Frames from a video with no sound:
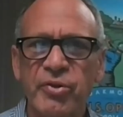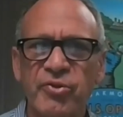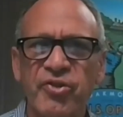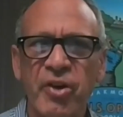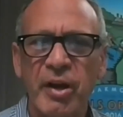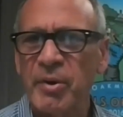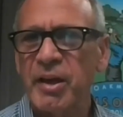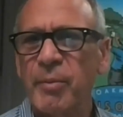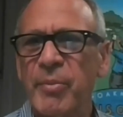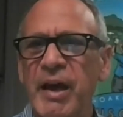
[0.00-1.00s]
So John, I'm going
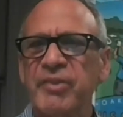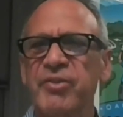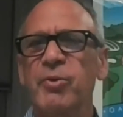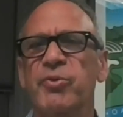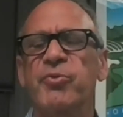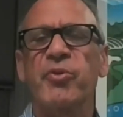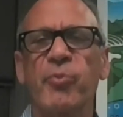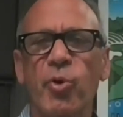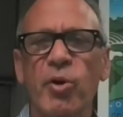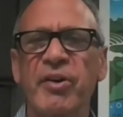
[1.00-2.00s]
to come back to you with sort
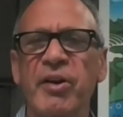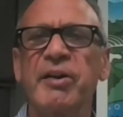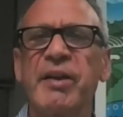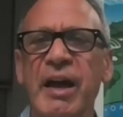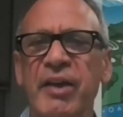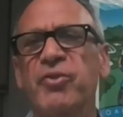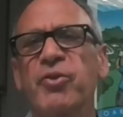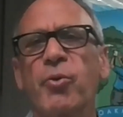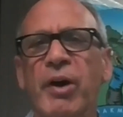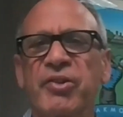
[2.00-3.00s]
of more of a
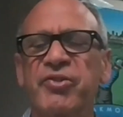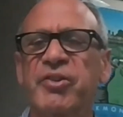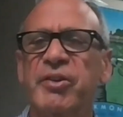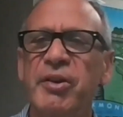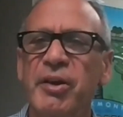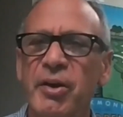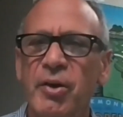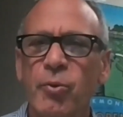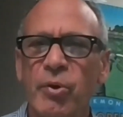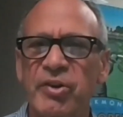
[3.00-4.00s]
national question,
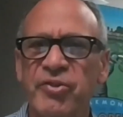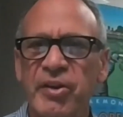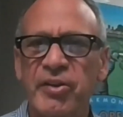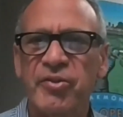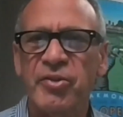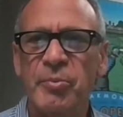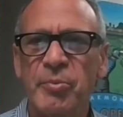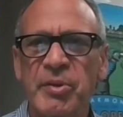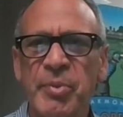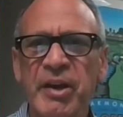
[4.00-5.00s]
which is
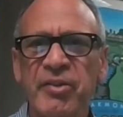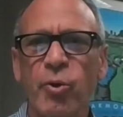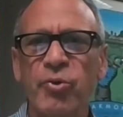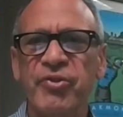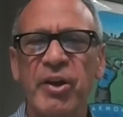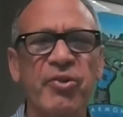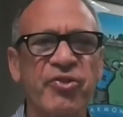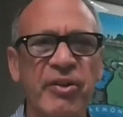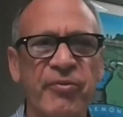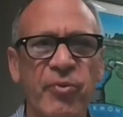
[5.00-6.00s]
the biggest wholesale
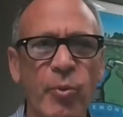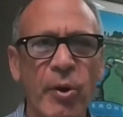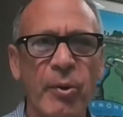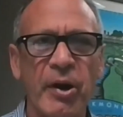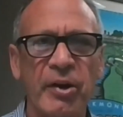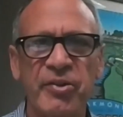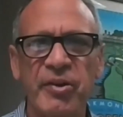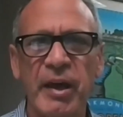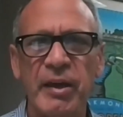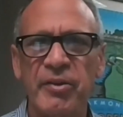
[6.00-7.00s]
shift from where we are
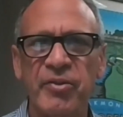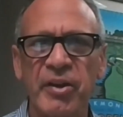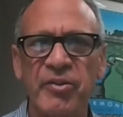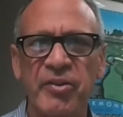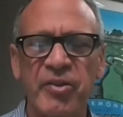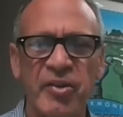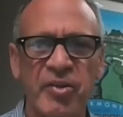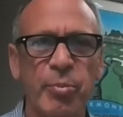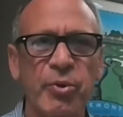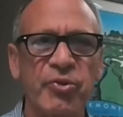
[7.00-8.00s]
today is the
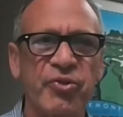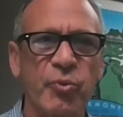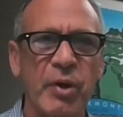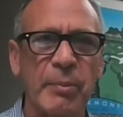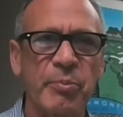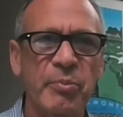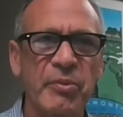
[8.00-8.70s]
blue sweep.